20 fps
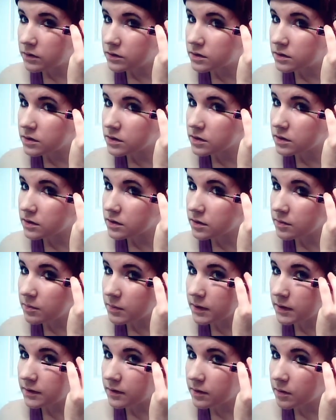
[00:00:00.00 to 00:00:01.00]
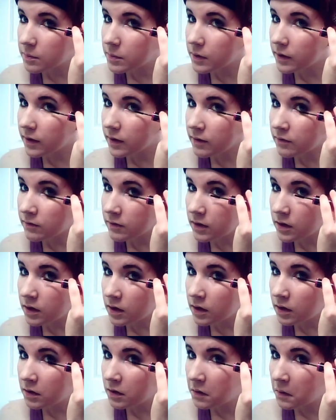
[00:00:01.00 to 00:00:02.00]
Just because it makes it a bit
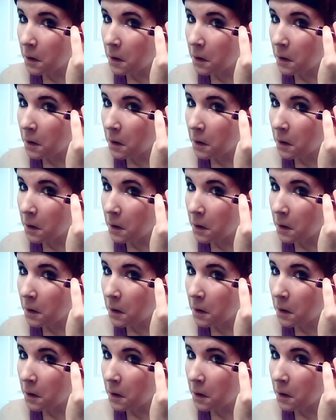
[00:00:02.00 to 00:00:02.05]
heavy.